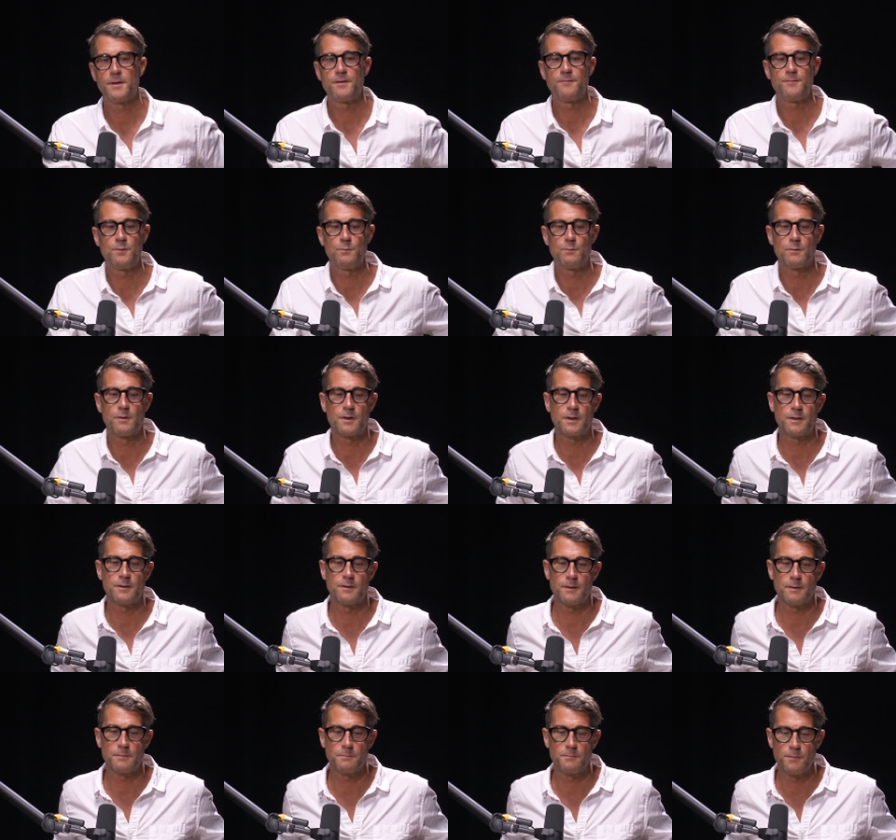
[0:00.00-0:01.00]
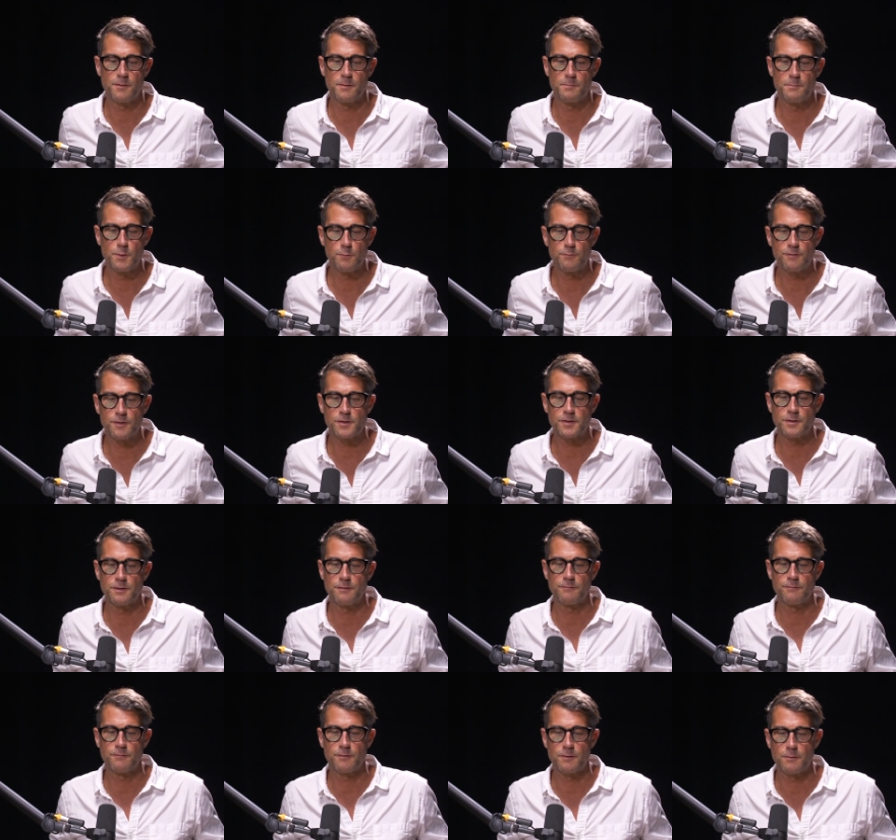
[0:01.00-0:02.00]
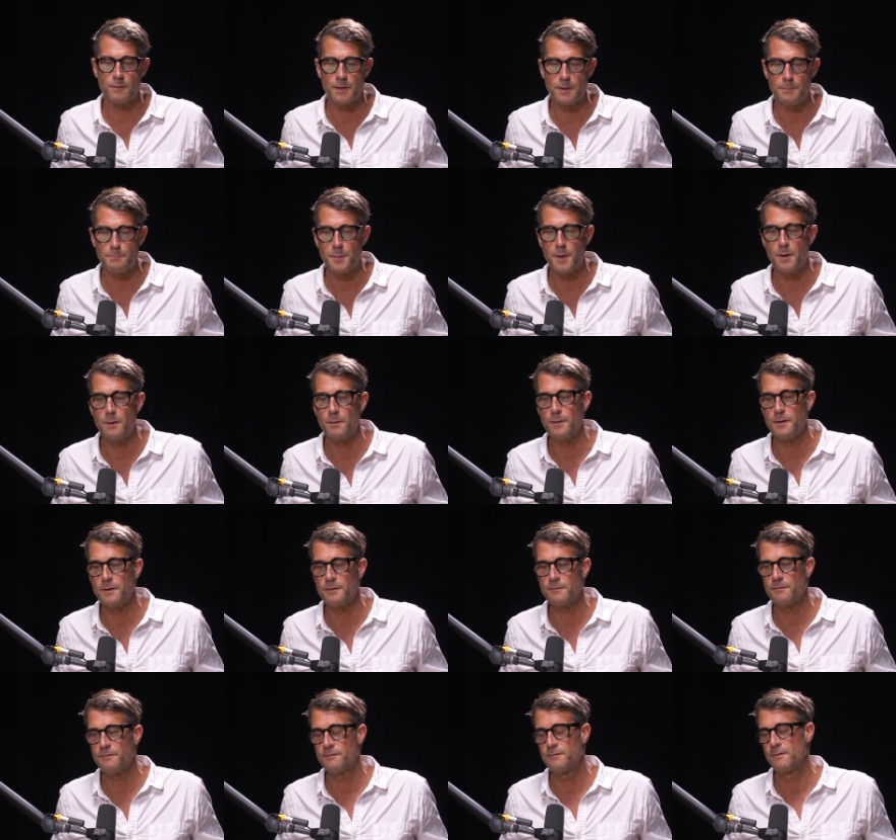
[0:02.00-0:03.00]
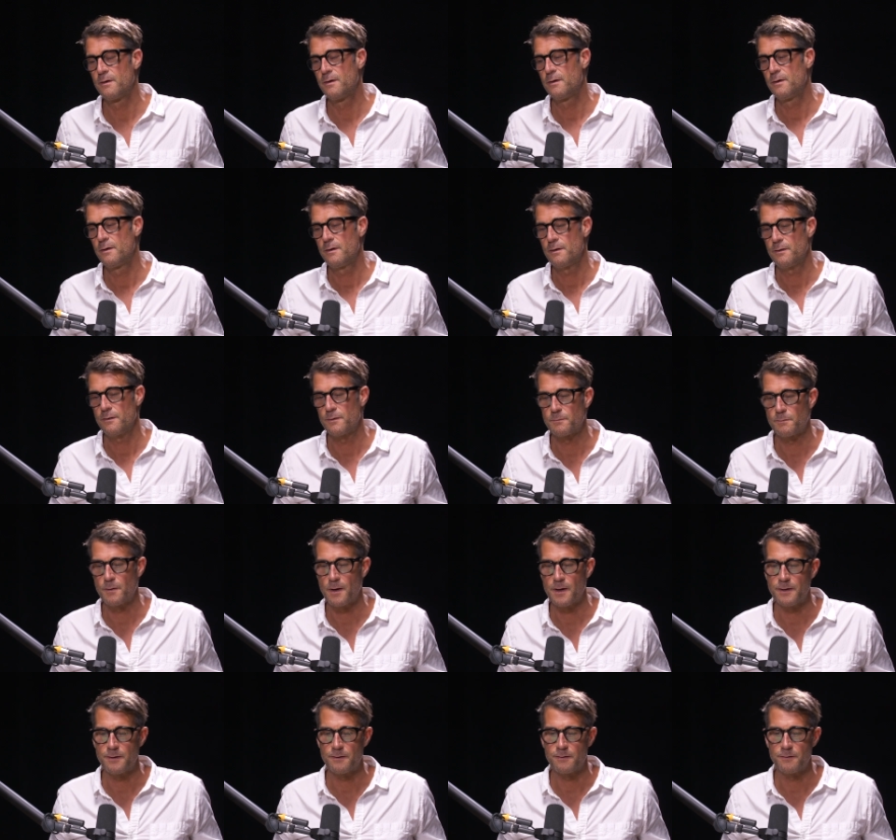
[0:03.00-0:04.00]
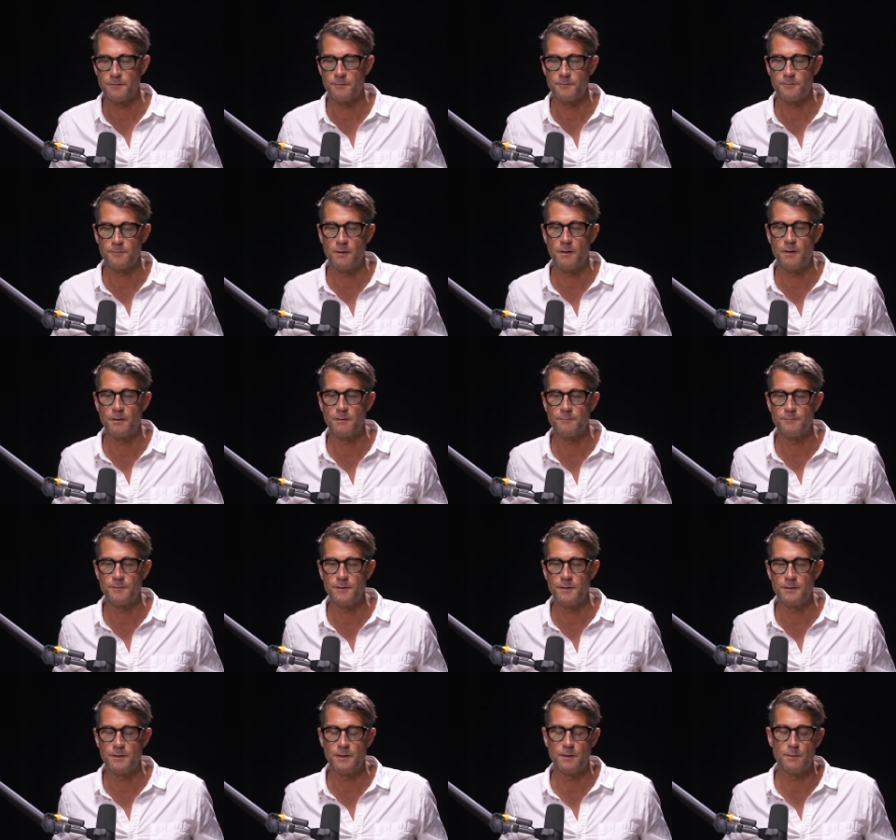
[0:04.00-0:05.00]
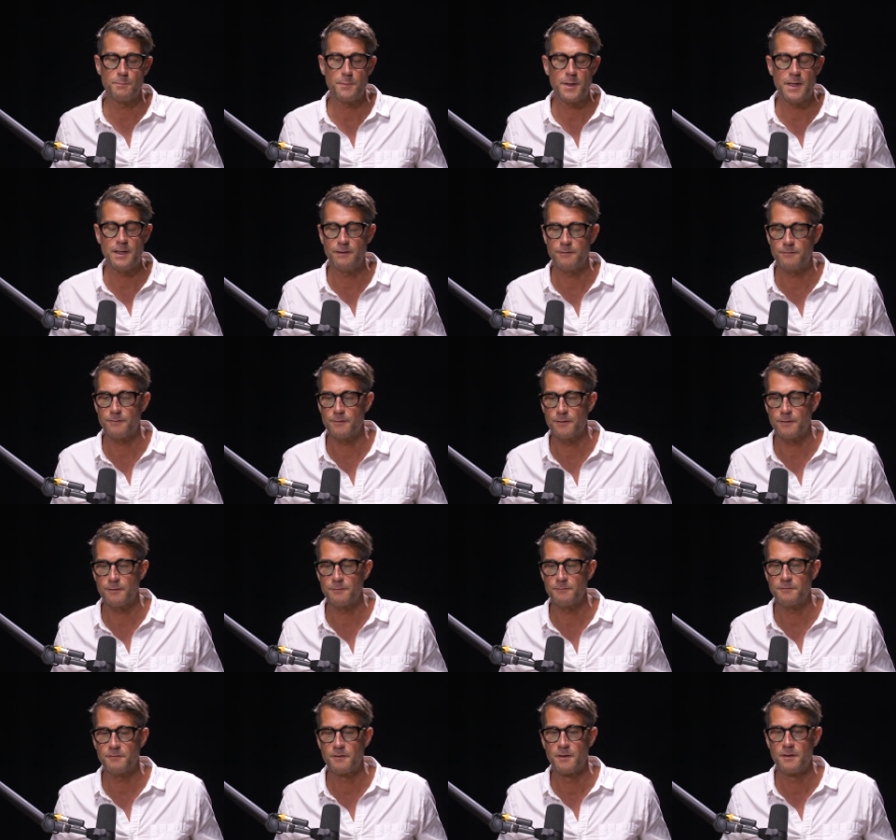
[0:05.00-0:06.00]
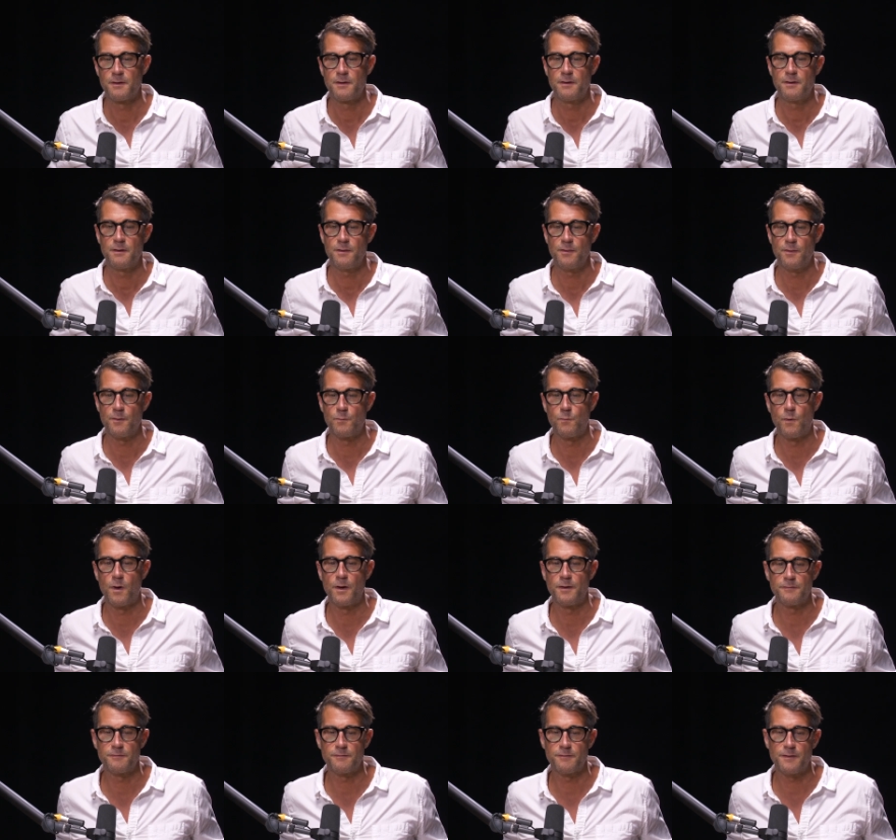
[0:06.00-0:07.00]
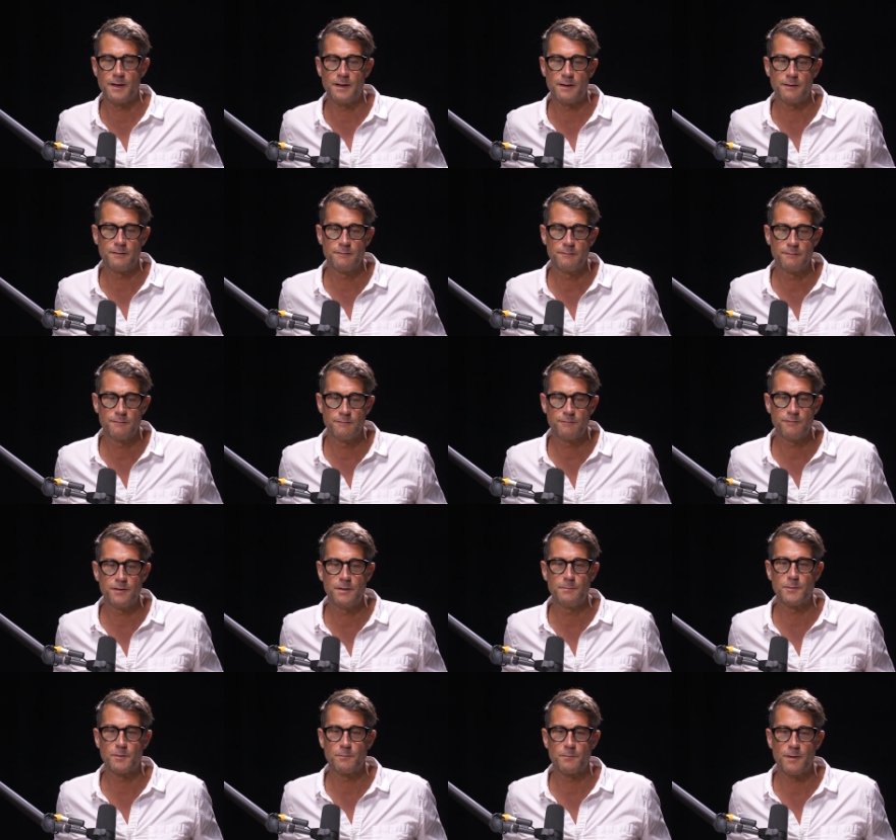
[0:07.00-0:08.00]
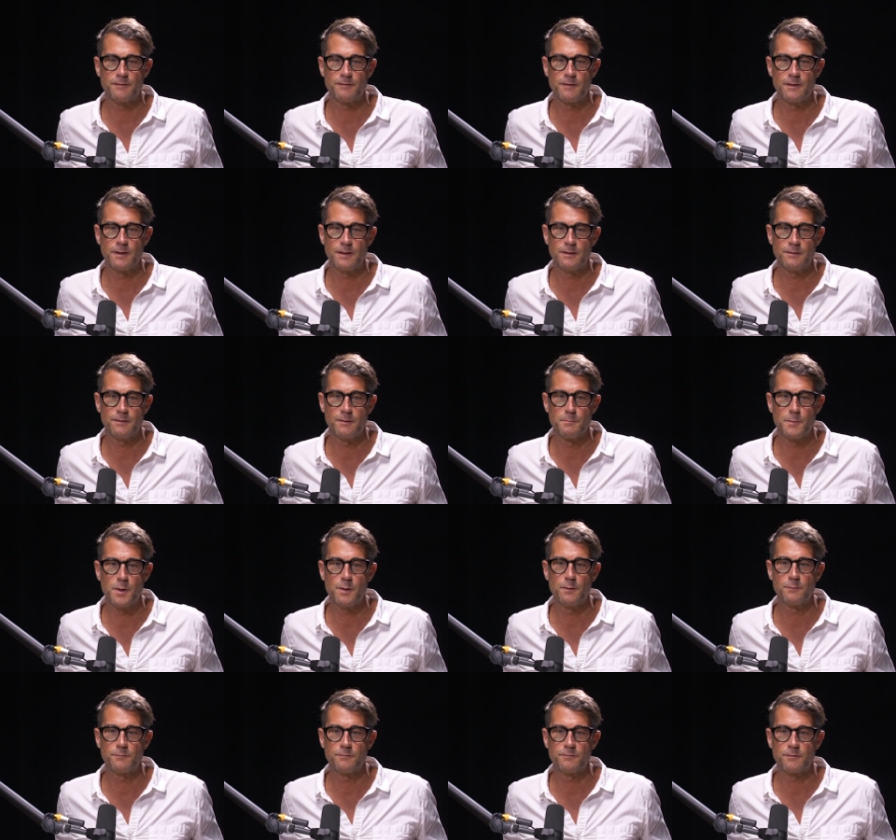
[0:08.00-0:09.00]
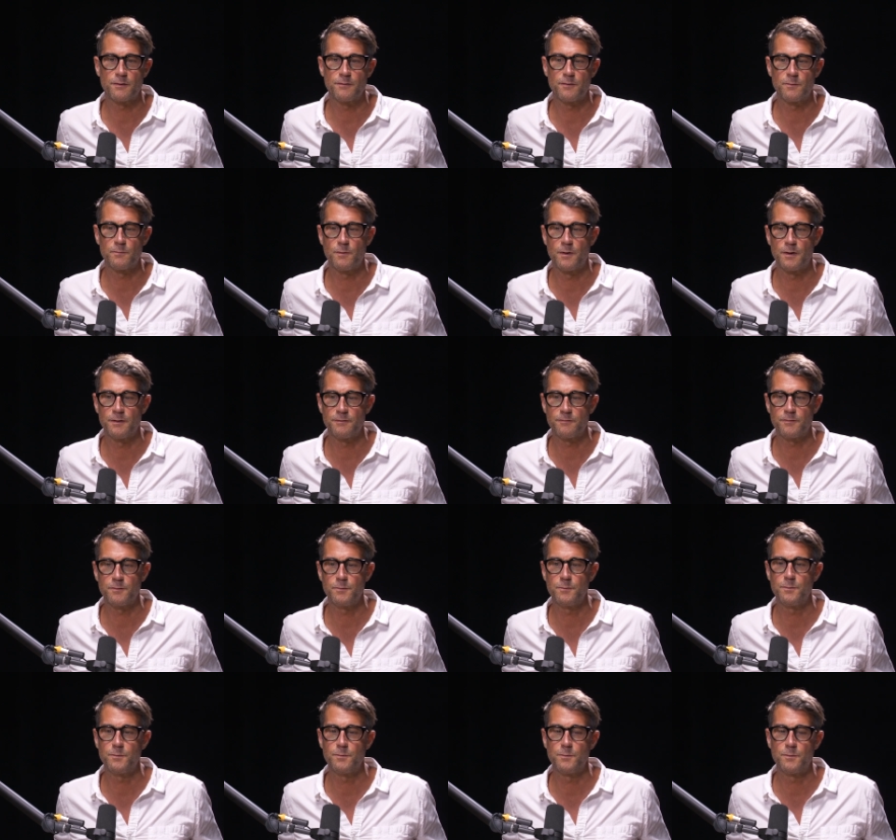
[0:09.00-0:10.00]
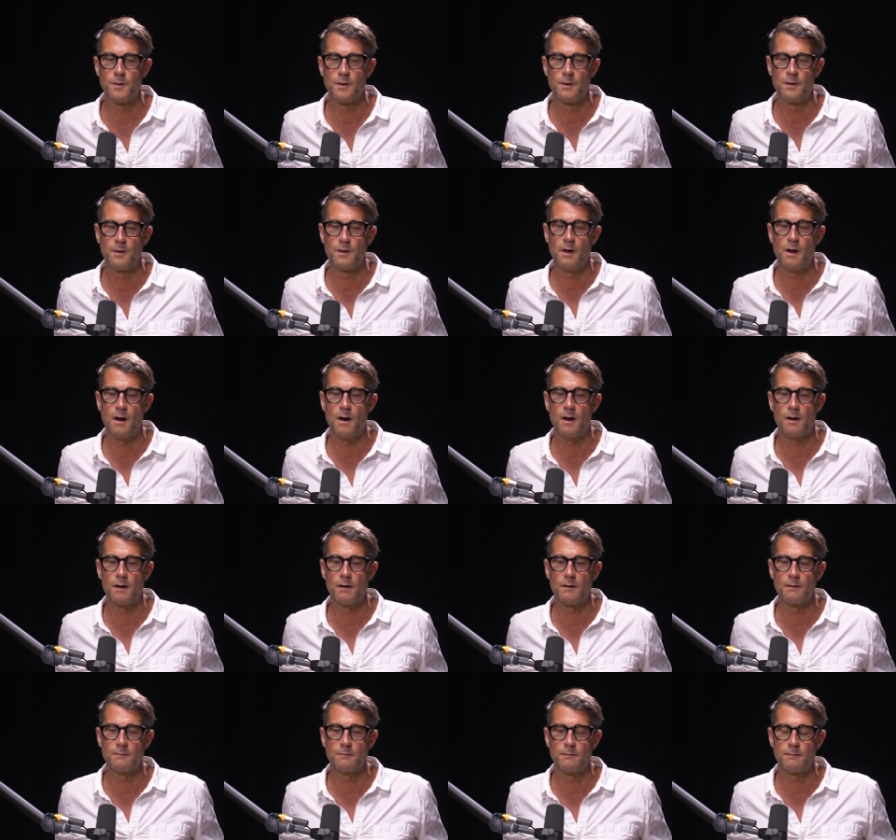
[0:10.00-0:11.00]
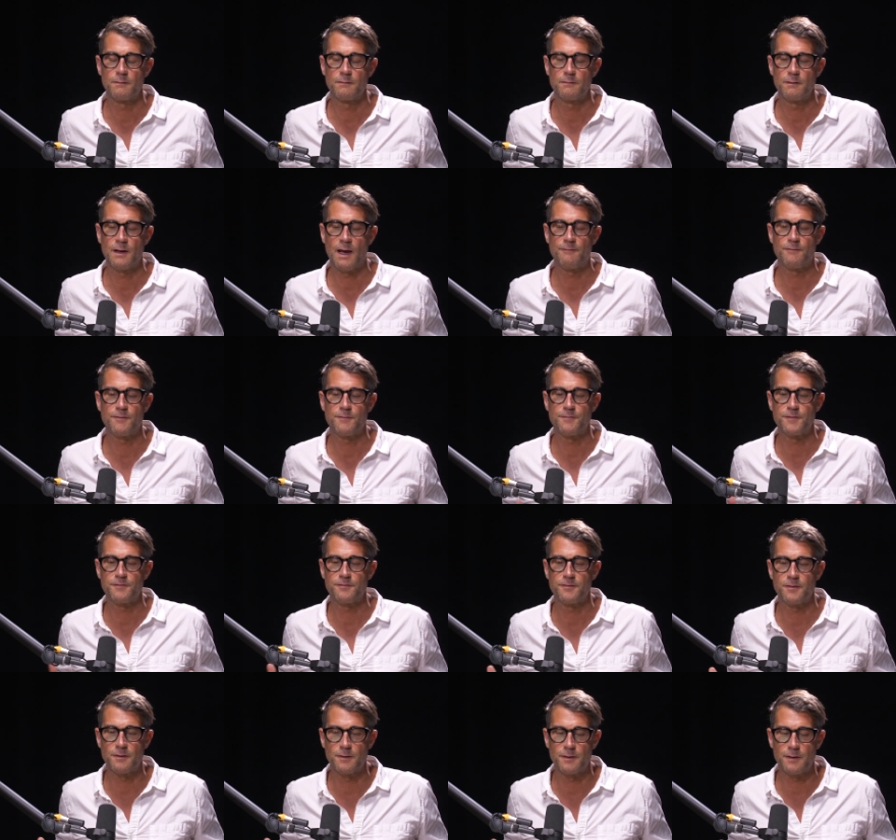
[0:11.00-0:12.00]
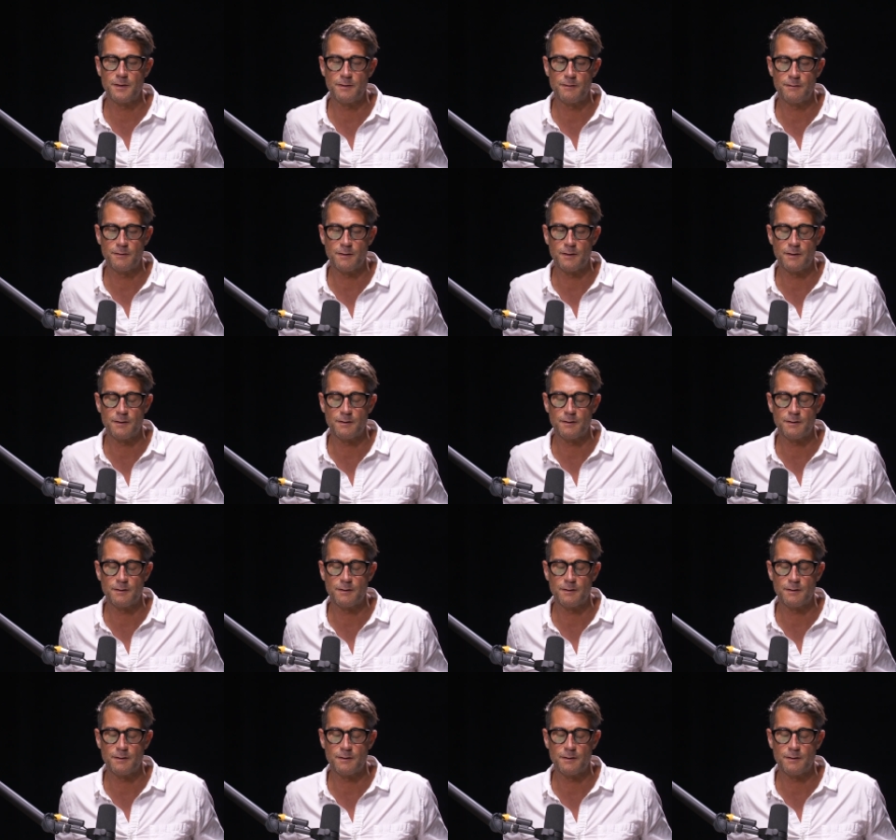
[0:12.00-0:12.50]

but if you look at the the musicians, the great poets, the writers, all of the you know painters, the ones that seem to resonate the most are the ones who are have the facility to